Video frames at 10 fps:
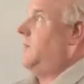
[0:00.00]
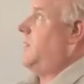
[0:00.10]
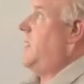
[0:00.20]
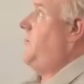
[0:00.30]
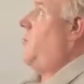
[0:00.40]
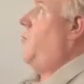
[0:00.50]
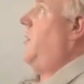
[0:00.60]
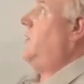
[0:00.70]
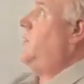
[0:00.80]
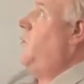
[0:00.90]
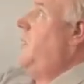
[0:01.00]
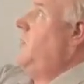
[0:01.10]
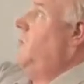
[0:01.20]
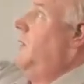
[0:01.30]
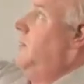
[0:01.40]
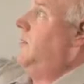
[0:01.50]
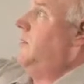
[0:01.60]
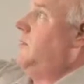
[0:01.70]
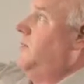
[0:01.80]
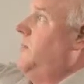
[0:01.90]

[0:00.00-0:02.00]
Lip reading: type 121 to